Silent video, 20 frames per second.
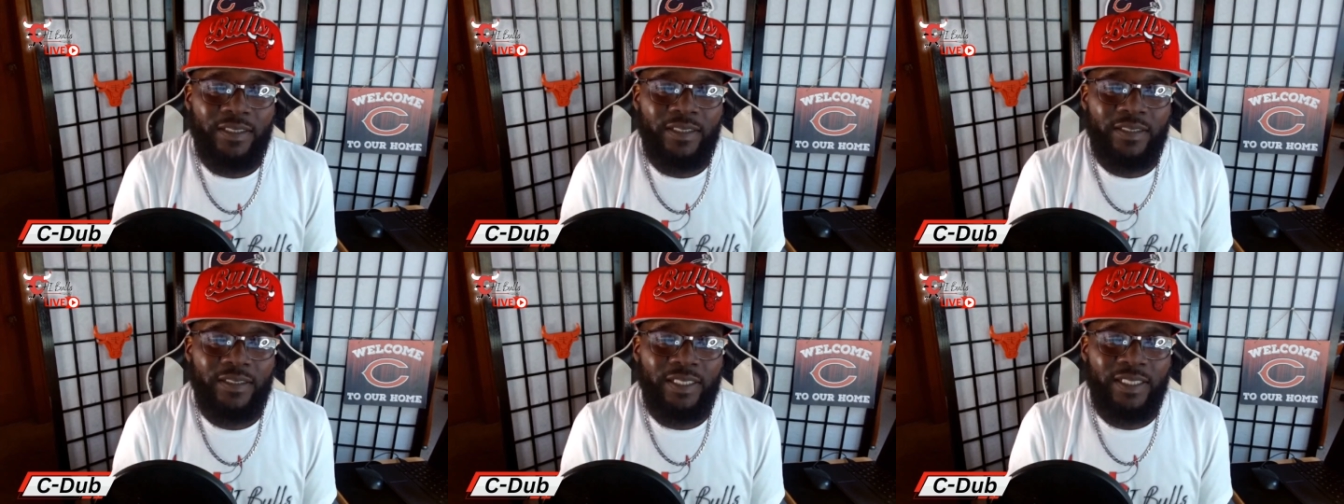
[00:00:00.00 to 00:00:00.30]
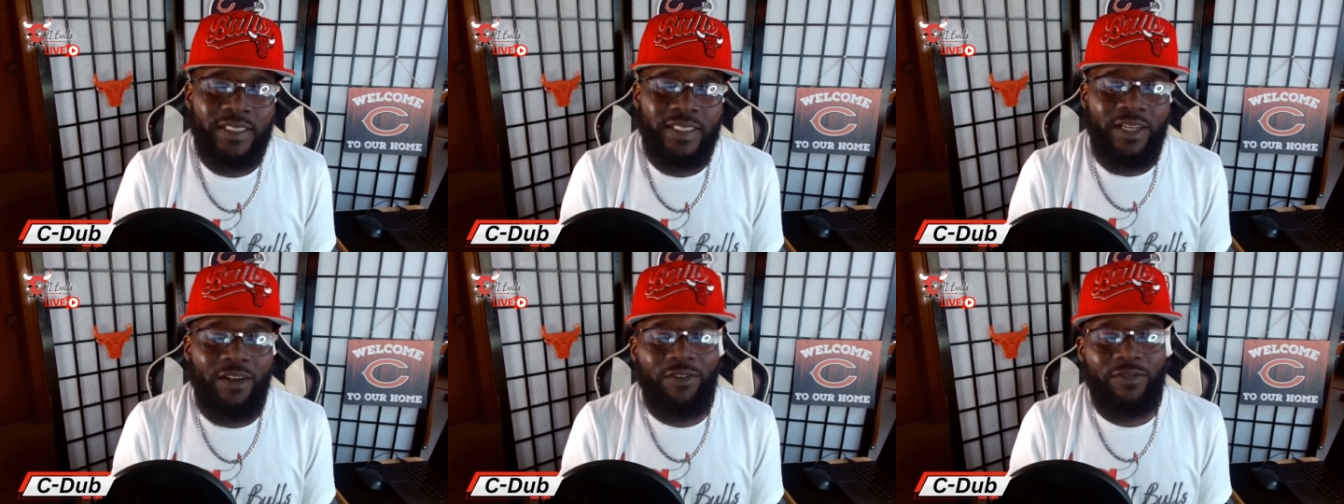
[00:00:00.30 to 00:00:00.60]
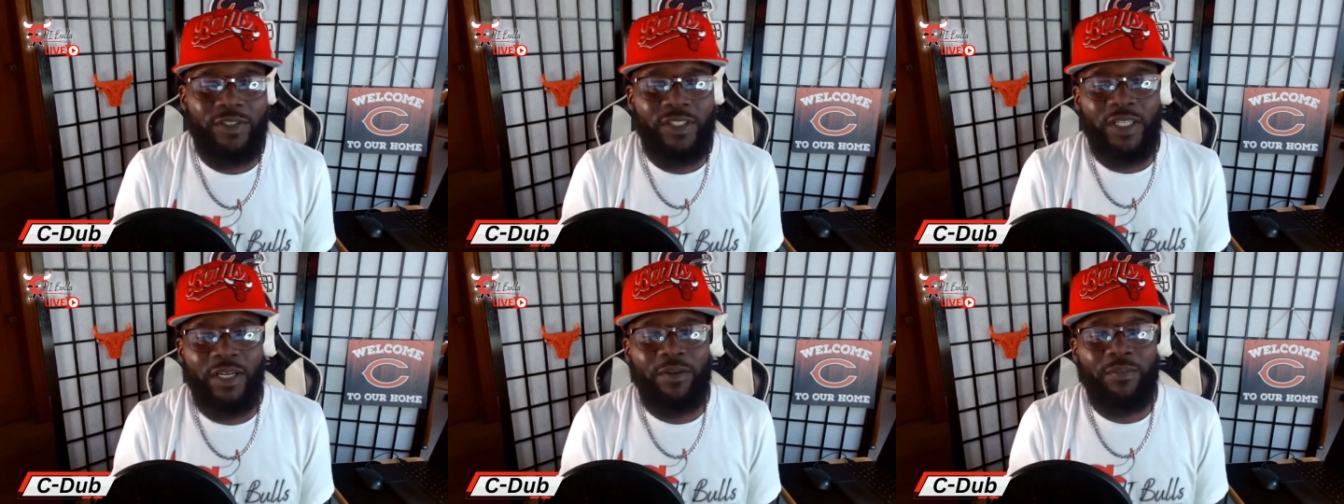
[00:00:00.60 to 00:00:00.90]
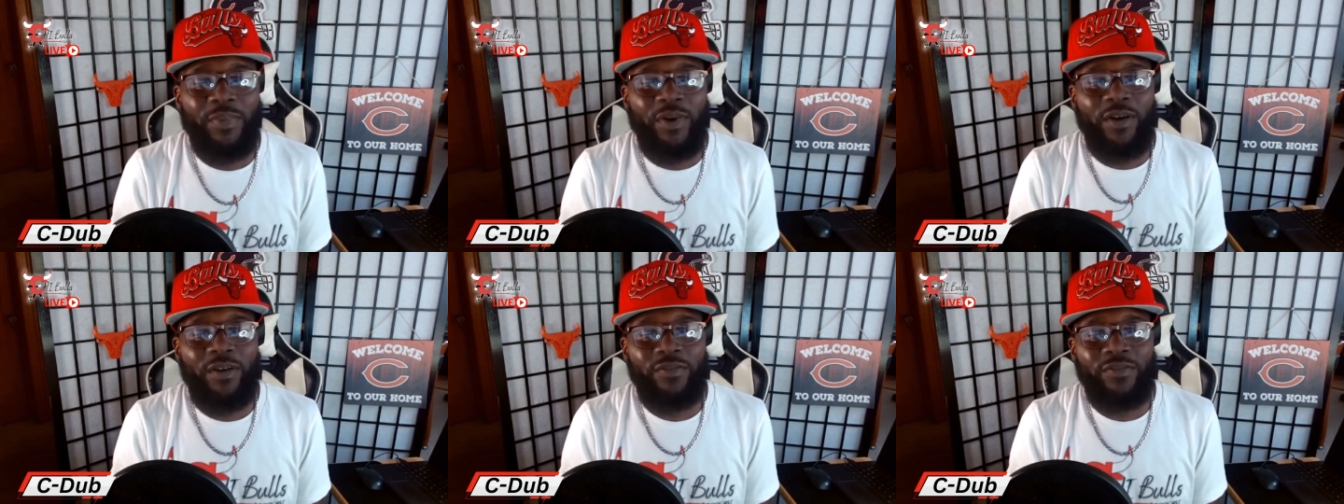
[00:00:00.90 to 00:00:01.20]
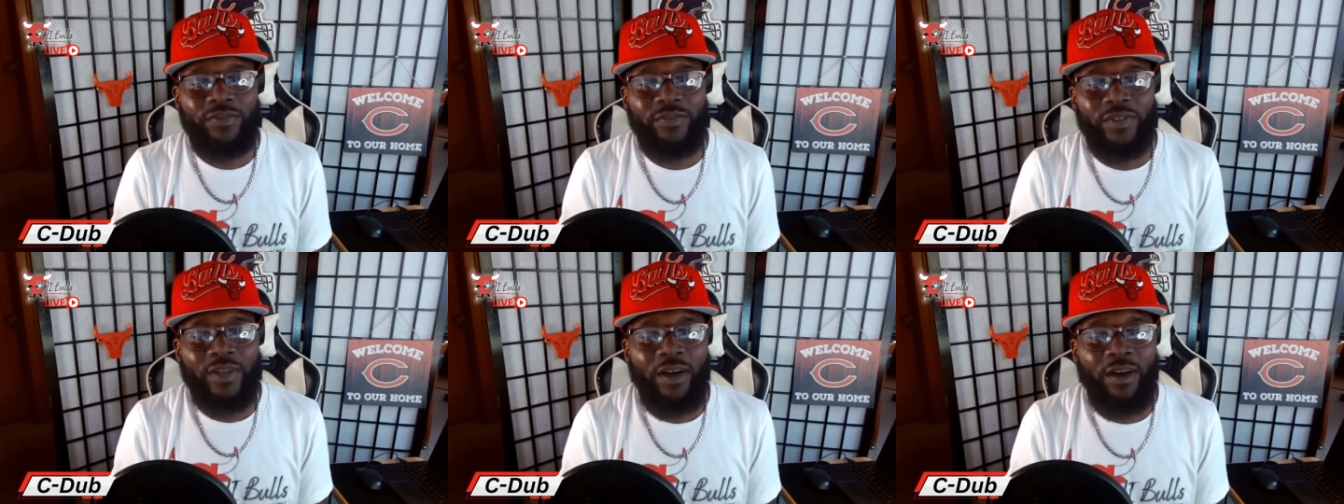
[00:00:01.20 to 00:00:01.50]
just off jump
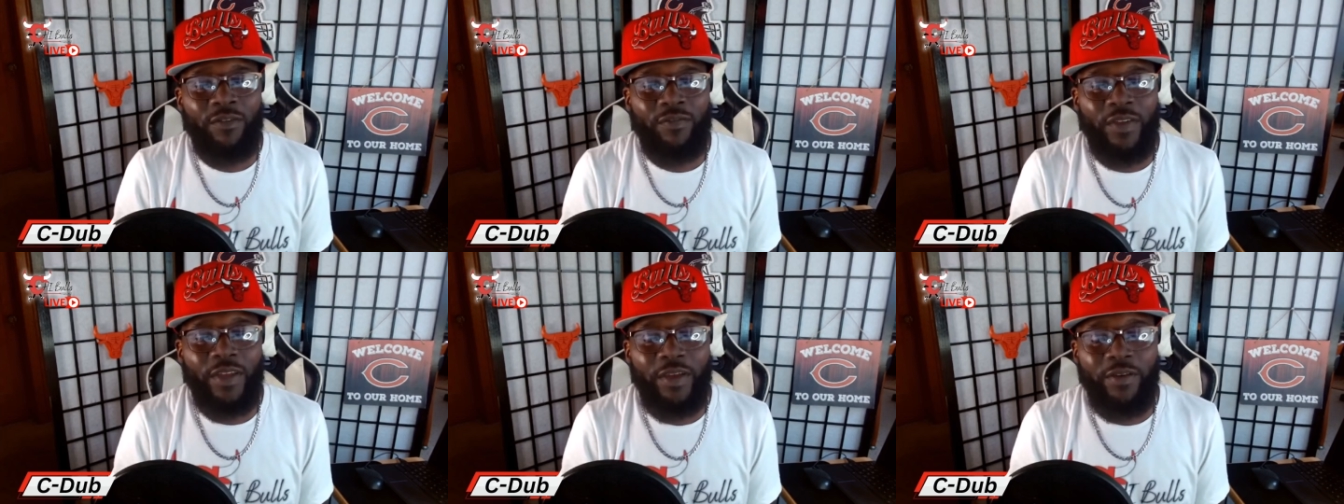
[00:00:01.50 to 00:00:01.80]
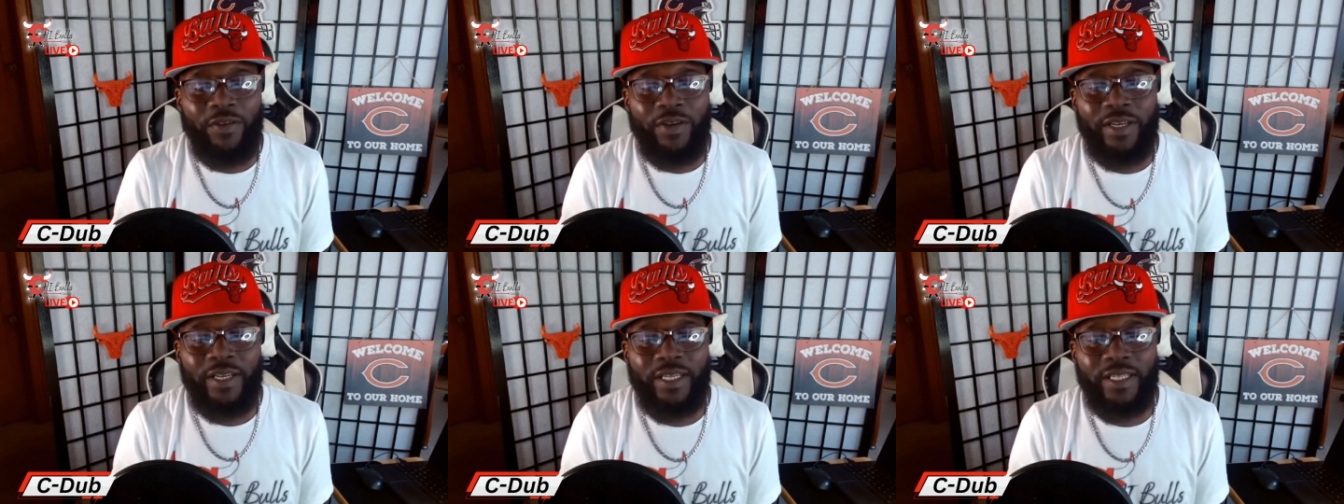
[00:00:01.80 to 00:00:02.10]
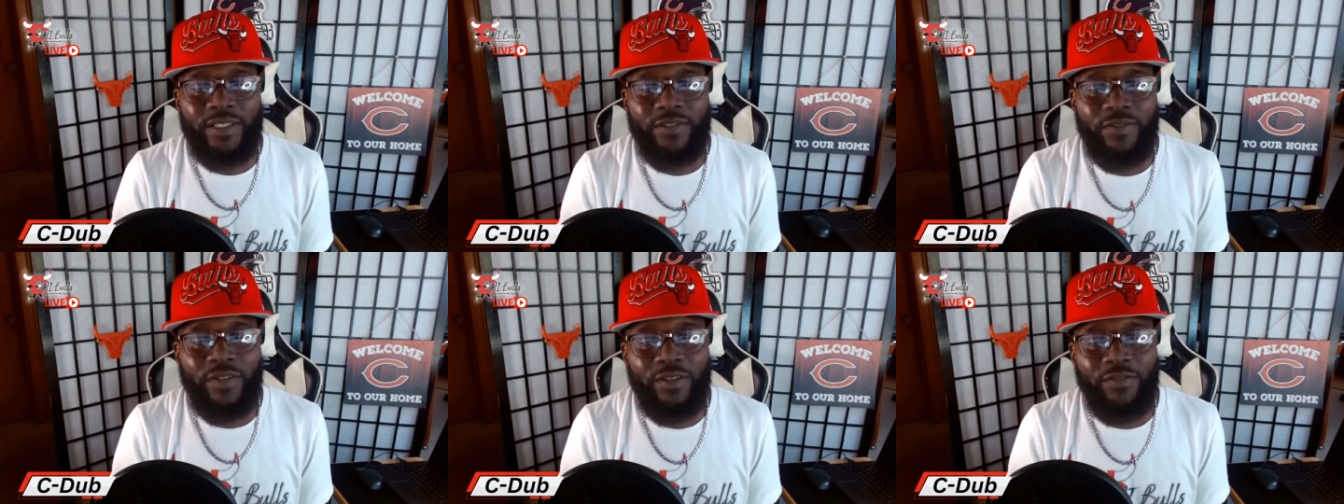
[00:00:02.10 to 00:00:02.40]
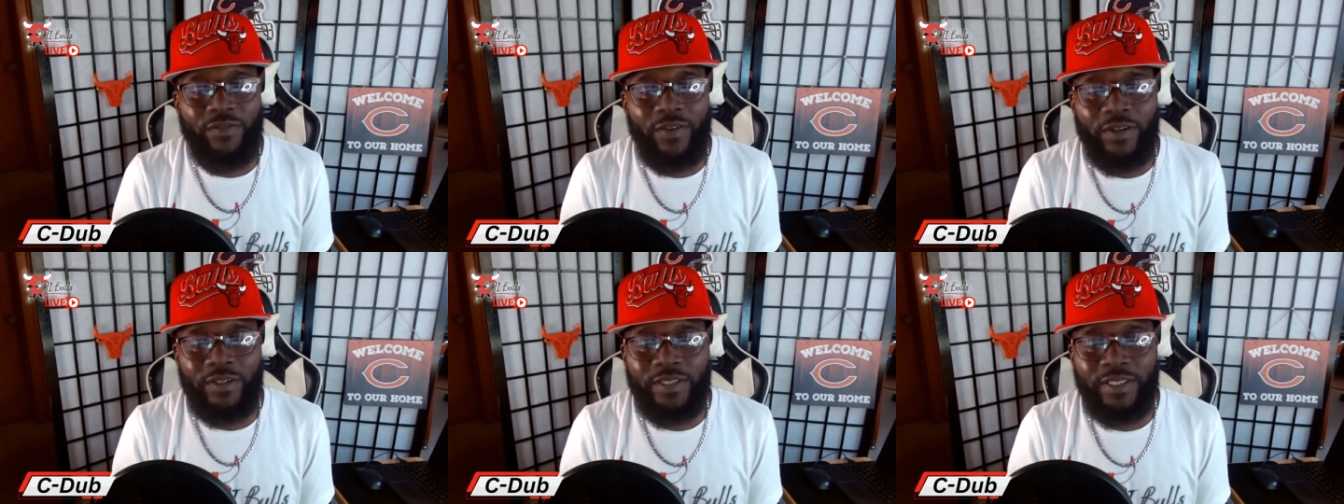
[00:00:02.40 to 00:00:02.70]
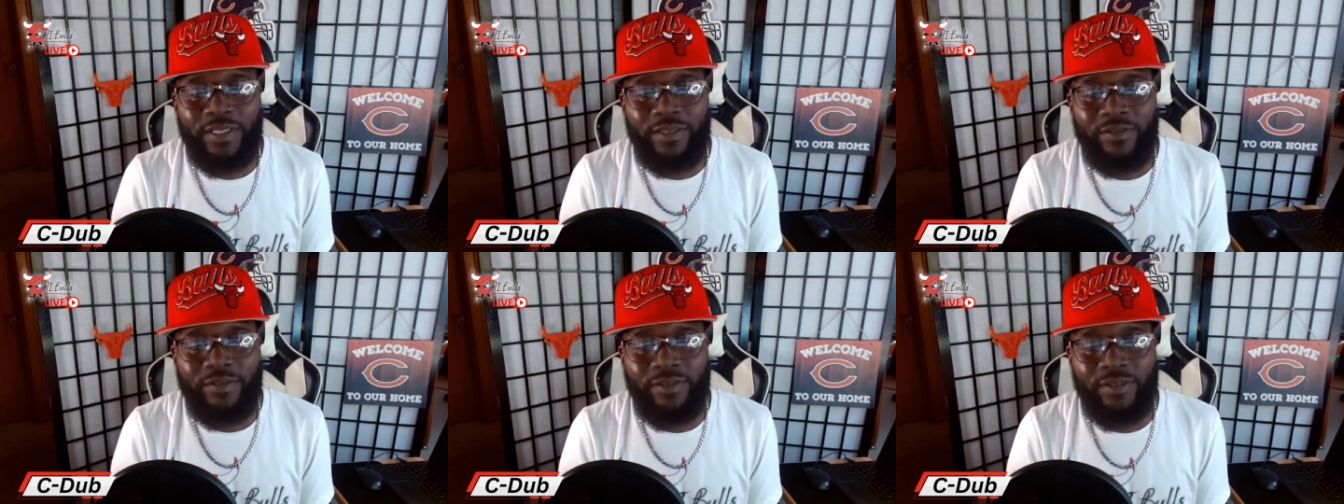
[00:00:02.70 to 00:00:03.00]
off off hearing this for the
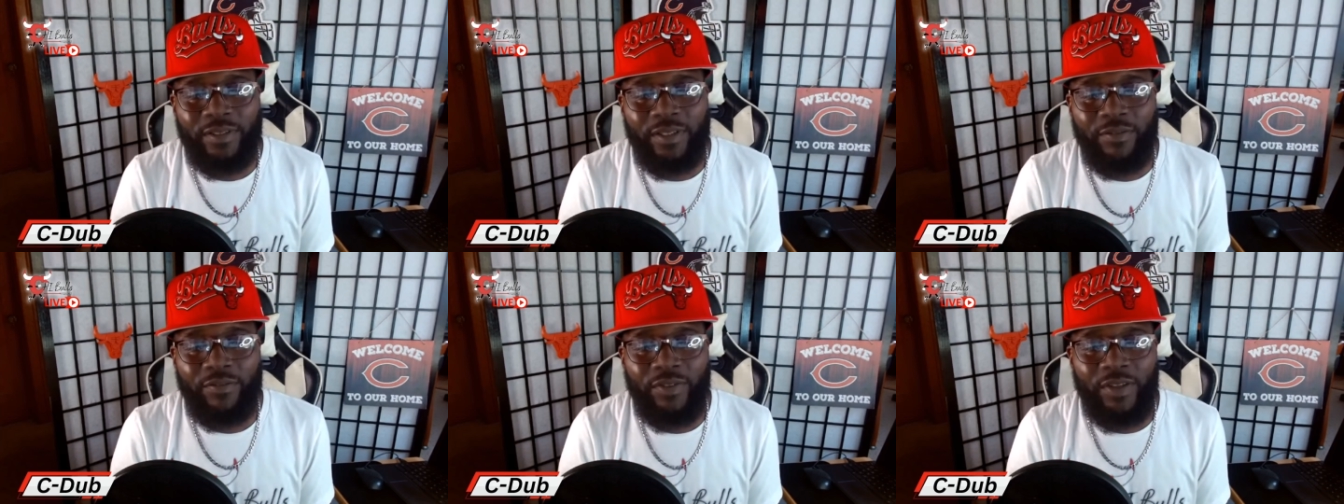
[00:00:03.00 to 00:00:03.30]
first if,